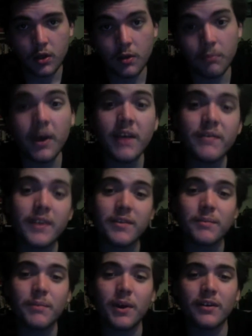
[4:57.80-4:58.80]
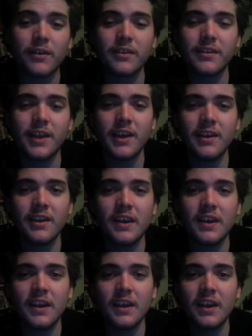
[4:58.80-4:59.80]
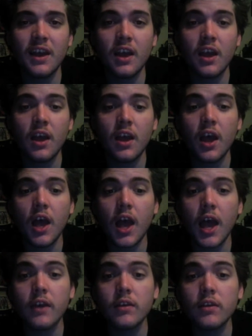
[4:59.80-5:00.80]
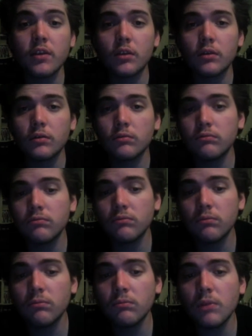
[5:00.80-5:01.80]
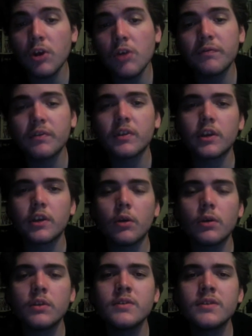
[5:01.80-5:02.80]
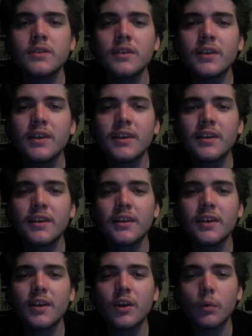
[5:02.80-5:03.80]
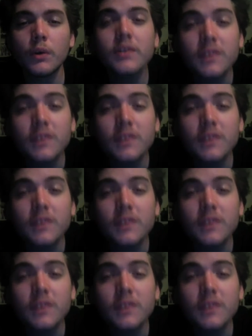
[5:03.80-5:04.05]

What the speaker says: my favorite part of the day. And hopefully yours. What's it